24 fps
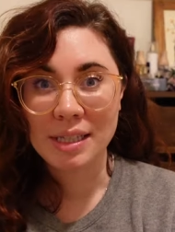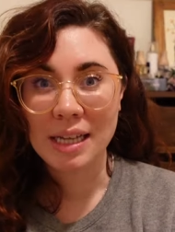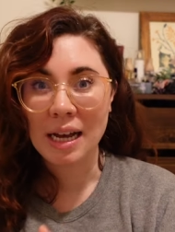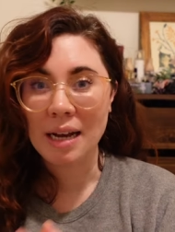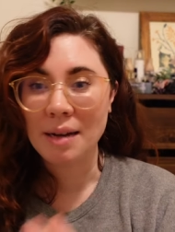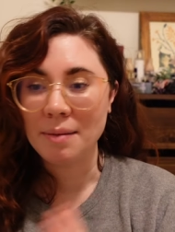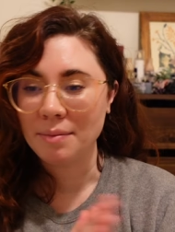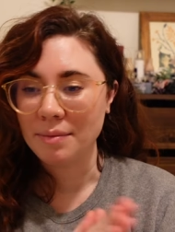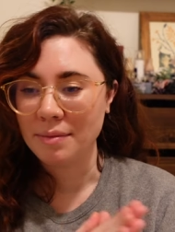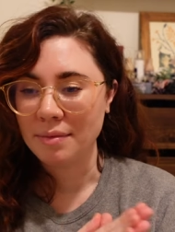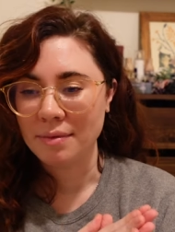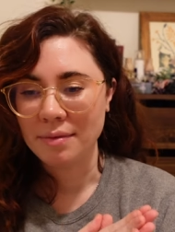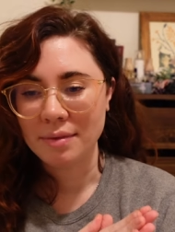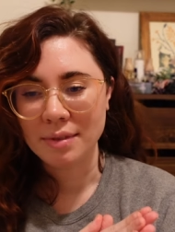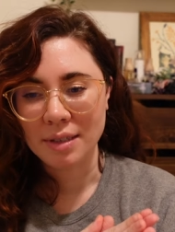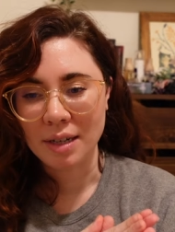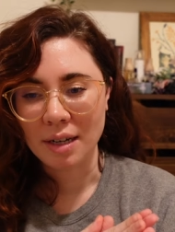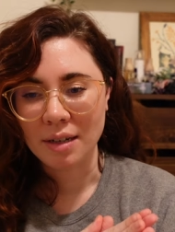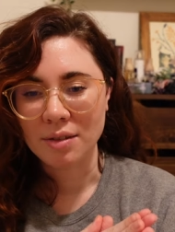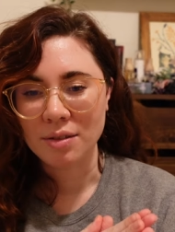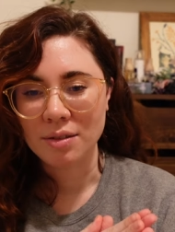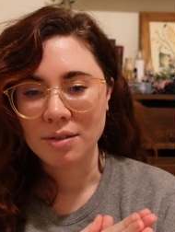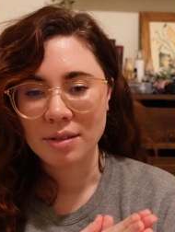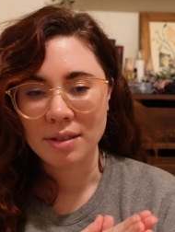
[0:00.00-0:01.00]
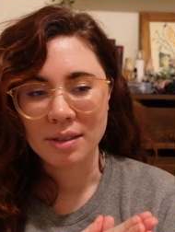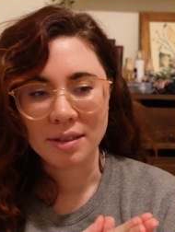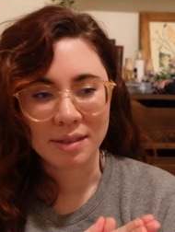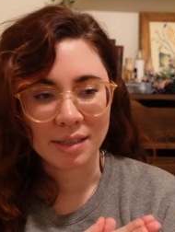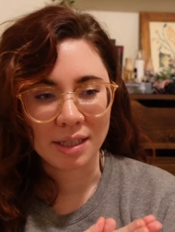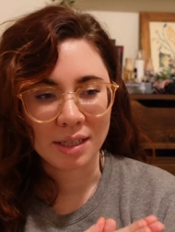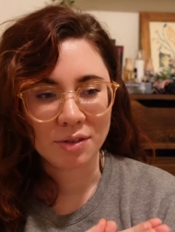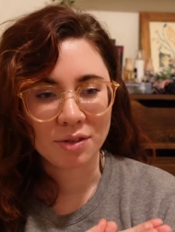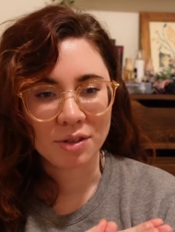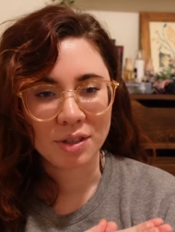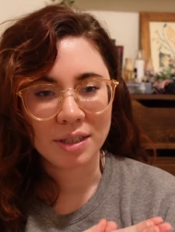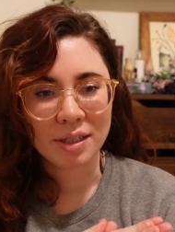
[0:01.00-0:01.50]
I'm not
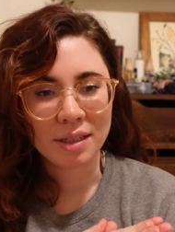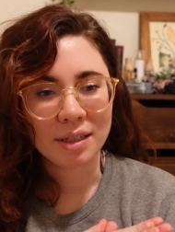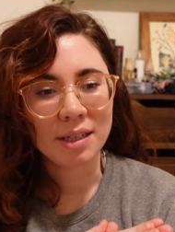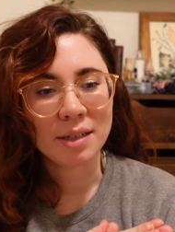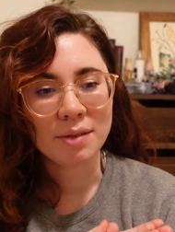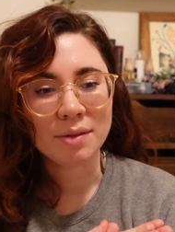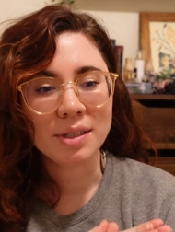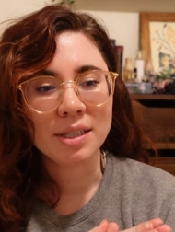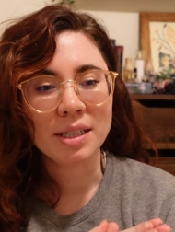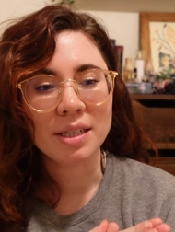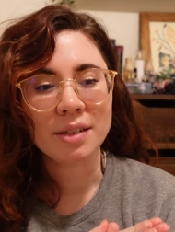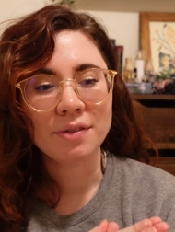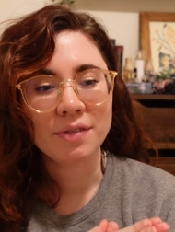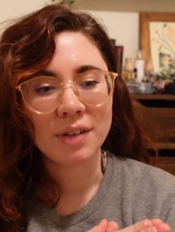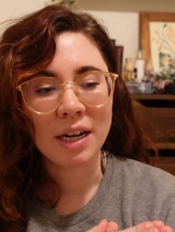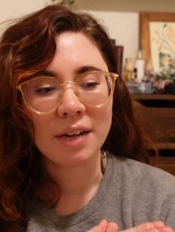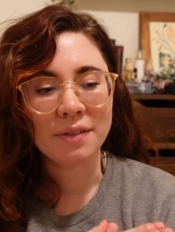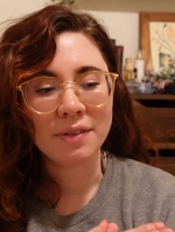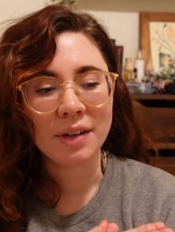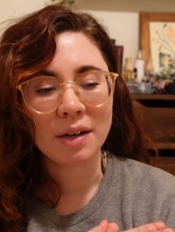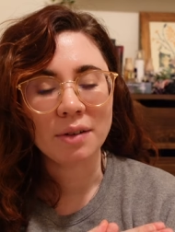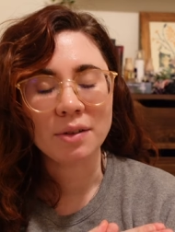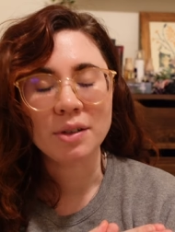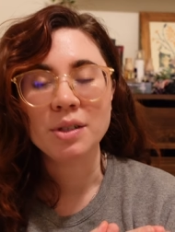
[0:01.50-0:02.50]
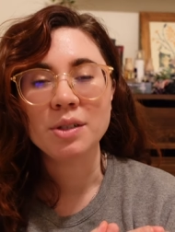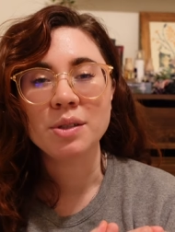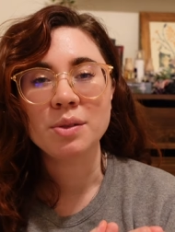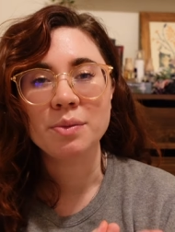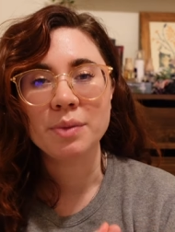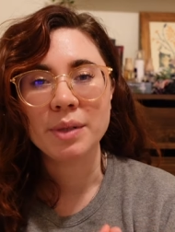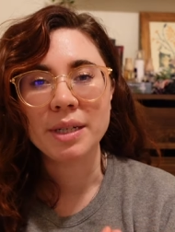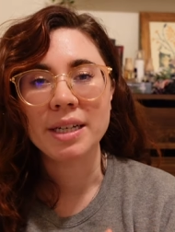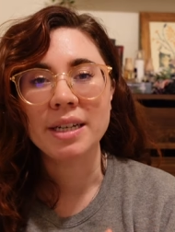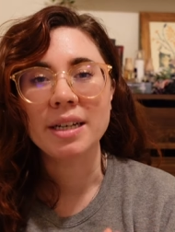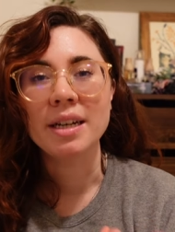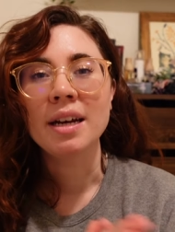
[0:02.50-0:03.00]
exaggerating. It was like 5 hours.
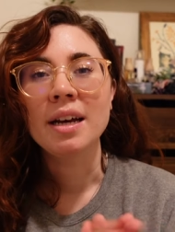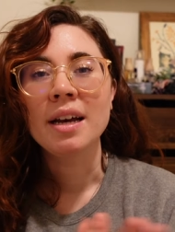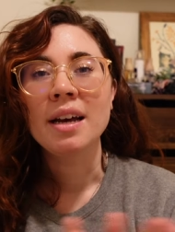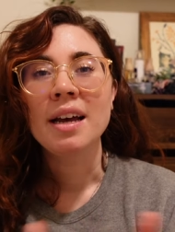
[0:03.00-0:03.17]
We